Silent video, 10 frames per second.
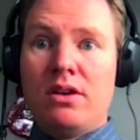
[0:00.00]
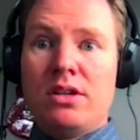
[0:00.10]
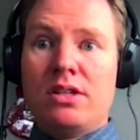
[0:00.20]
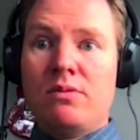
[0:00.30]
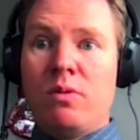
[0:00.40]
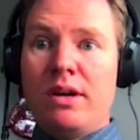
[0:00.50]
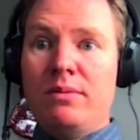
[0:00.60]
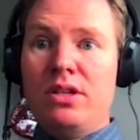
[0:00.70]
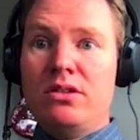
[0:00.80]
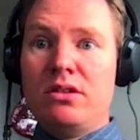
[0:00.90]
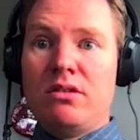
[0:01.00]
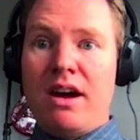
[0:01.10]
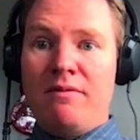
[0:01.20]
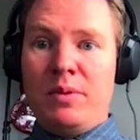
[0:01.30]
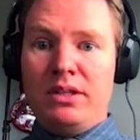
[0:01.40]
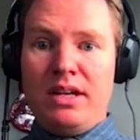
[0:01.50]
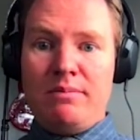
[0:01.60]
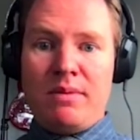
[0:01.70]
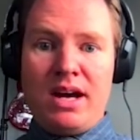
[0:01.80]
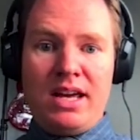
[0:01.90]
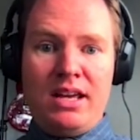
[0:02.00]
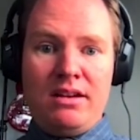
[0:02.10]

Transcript: So what I'm going to do, I've pulled up my